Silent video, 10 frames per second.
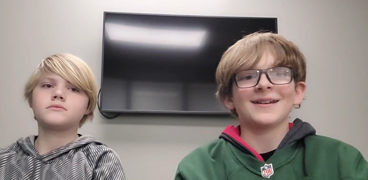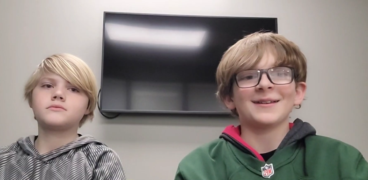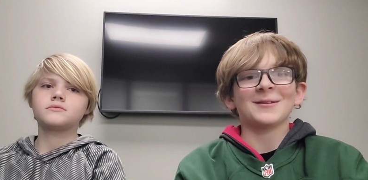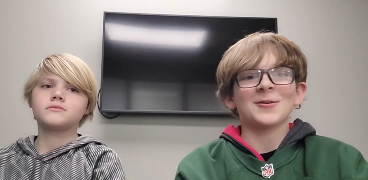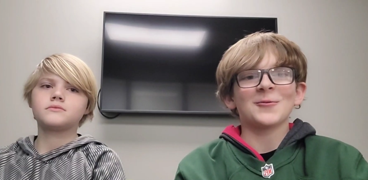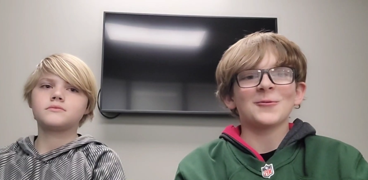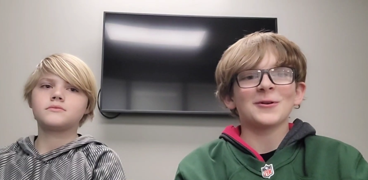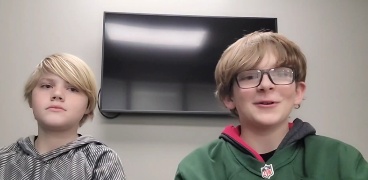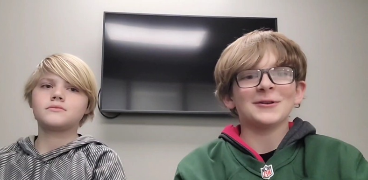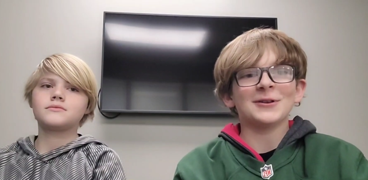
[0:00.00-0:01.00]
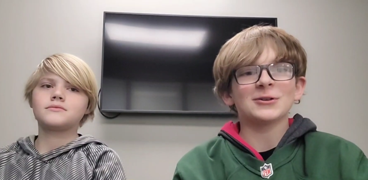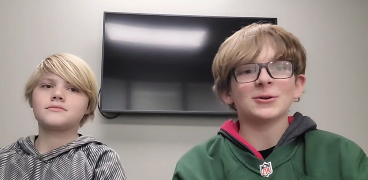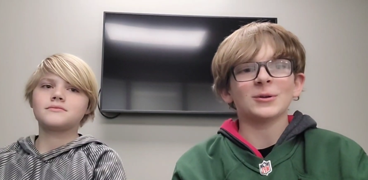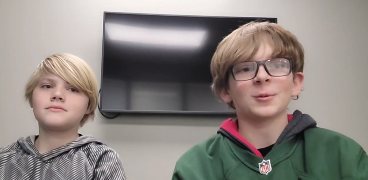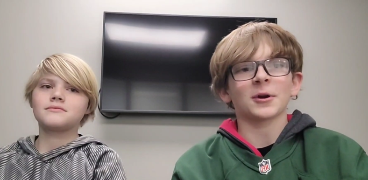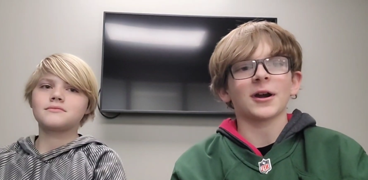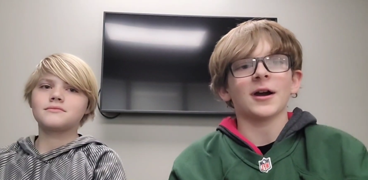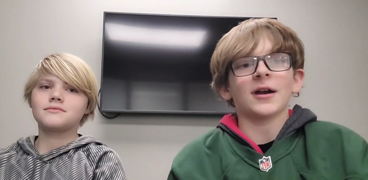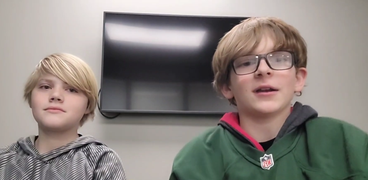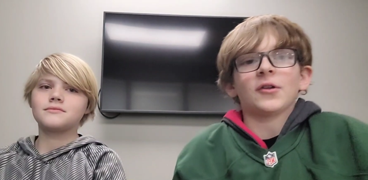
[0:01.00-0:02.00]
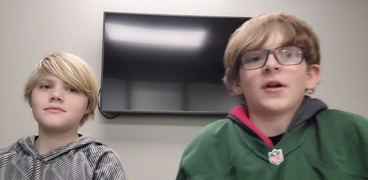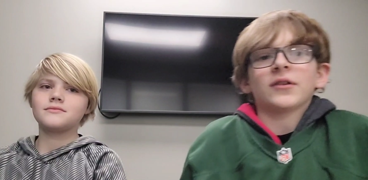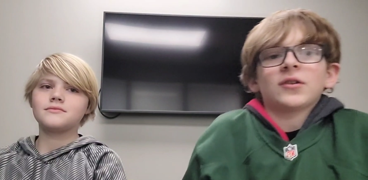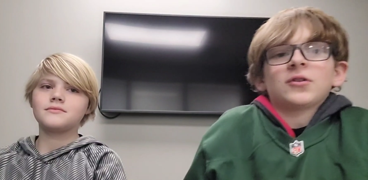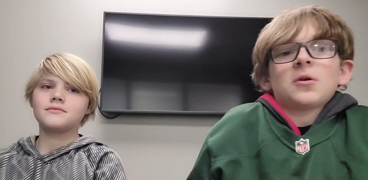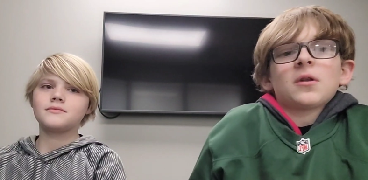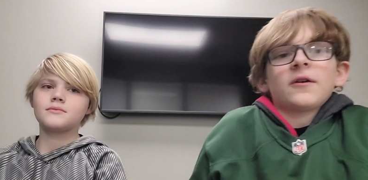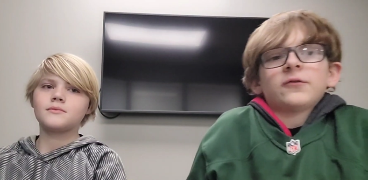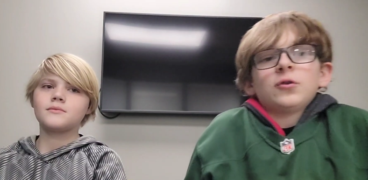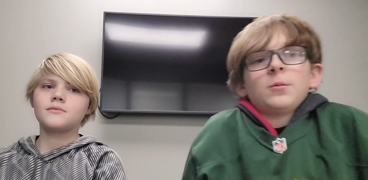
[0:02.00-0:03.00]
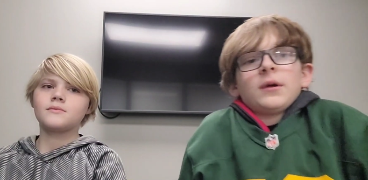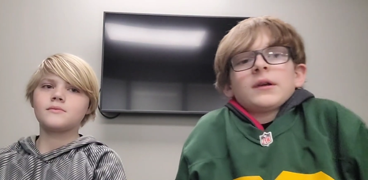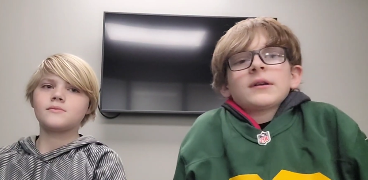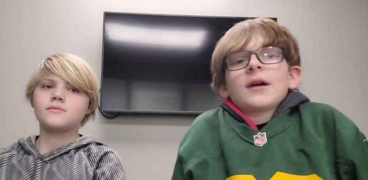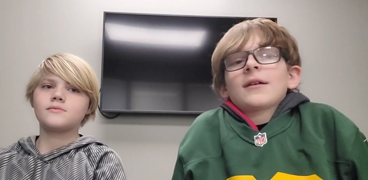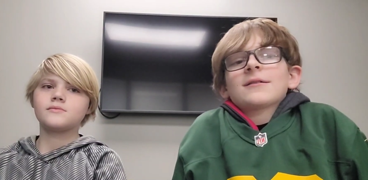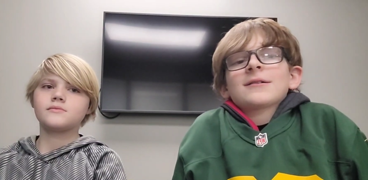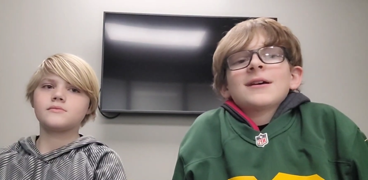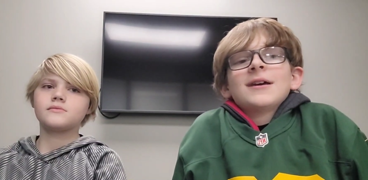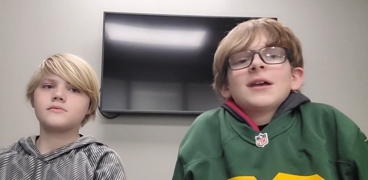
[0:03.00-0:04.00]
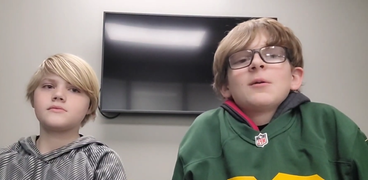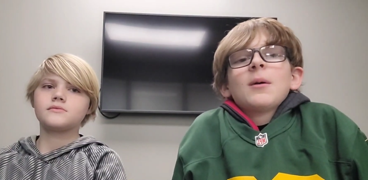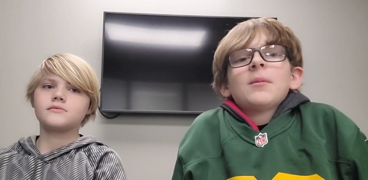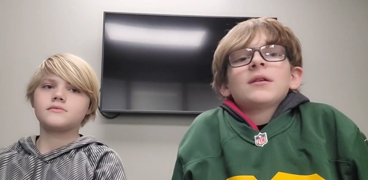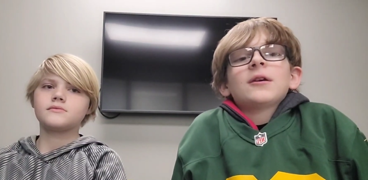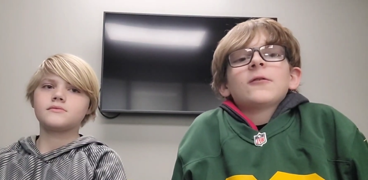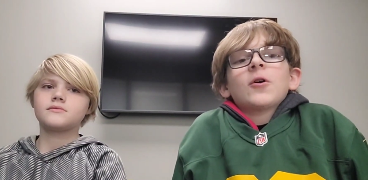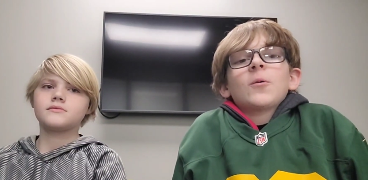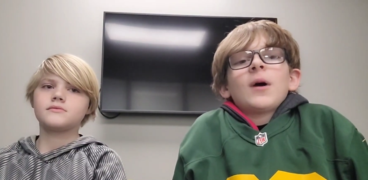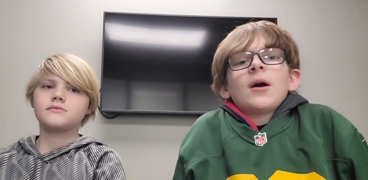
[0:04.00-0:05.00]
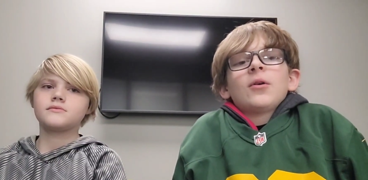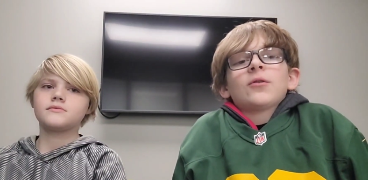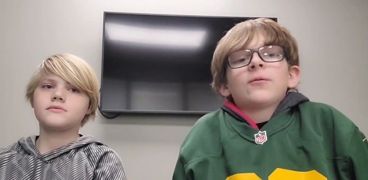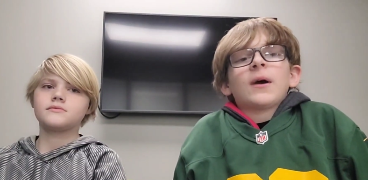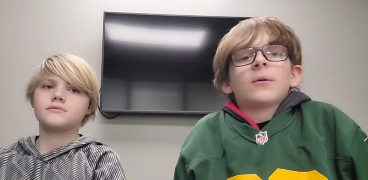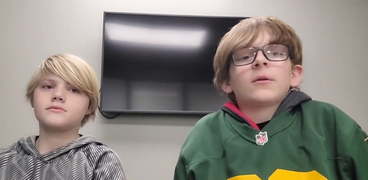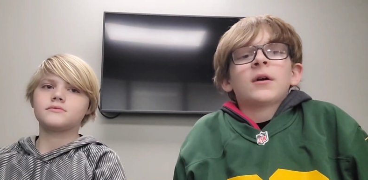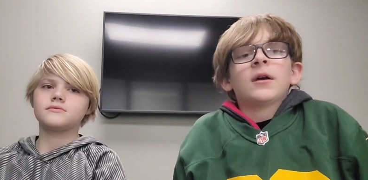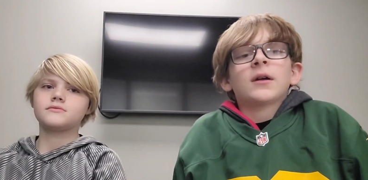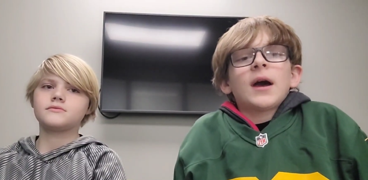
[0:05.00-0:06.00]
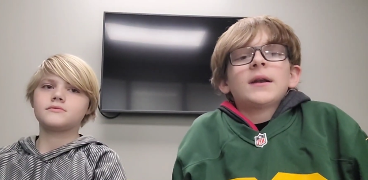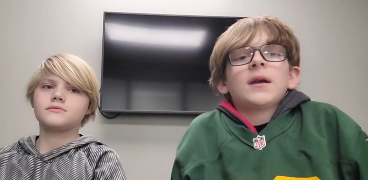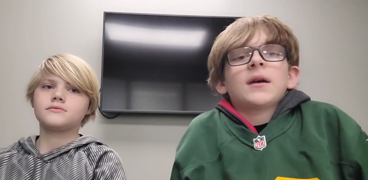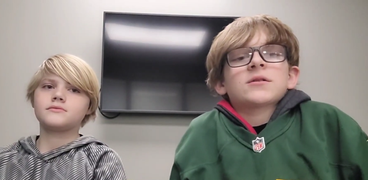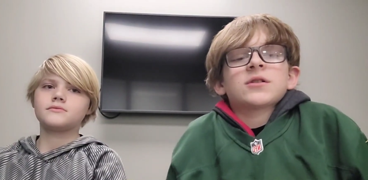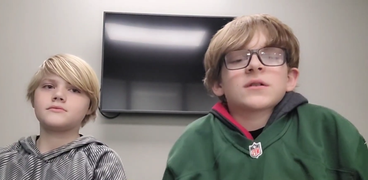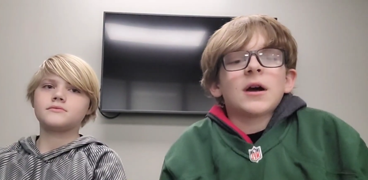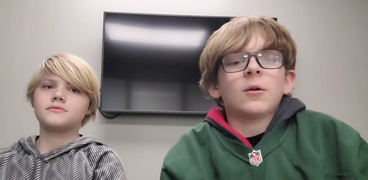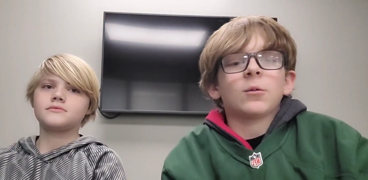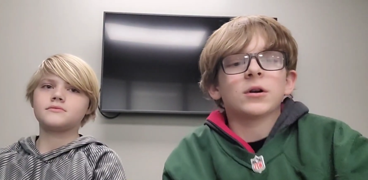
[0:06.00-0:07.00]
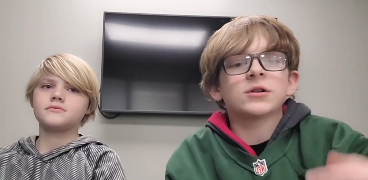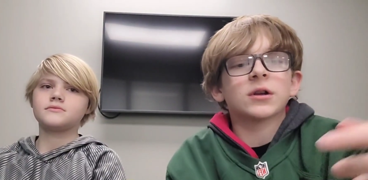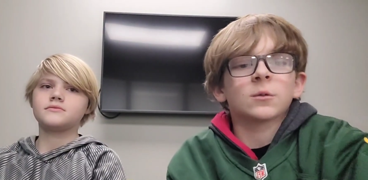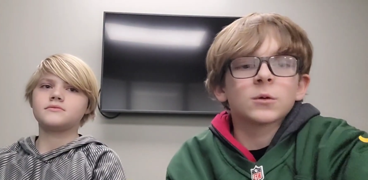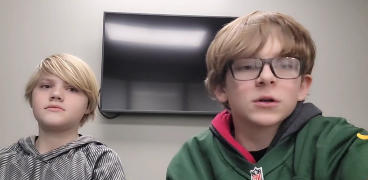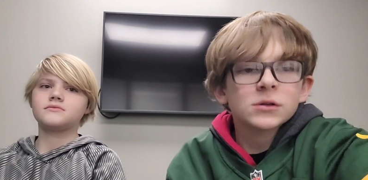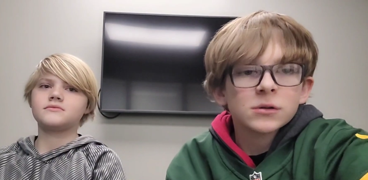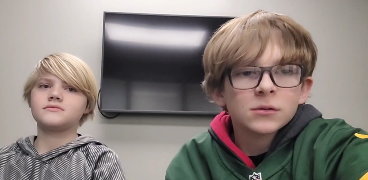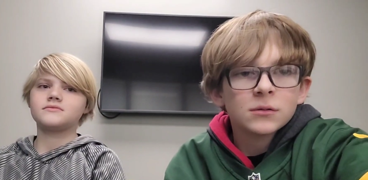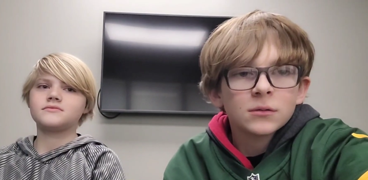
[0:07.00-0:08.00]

Speaker 1: His deal for Yeezy shoes were cut and he lost a total of $2 billion. He went missing for a while is found. Kanye has just got worse and worse.